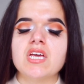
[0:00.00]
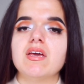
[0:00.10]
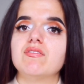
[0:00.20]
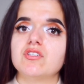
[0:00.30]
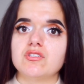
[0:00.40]

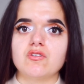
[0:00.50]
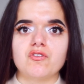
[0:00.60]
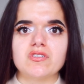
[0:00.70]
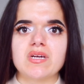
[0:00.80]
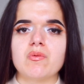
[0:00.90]
If this is your
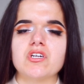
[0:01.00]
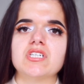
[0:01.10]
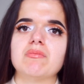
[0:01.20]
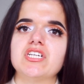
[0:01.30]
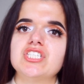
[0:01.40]
first time
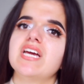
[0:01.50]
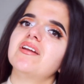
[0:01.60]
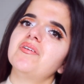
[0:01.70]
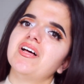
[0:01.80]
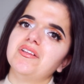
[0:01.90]
watching my
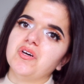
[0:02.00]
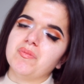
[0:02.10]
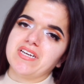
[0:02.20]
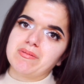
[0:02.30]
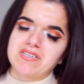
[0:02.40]
channel, hello,
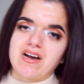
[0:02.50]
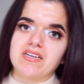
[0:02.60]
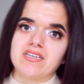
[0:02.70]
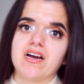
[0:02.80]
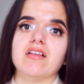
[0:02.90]
my name is Anya.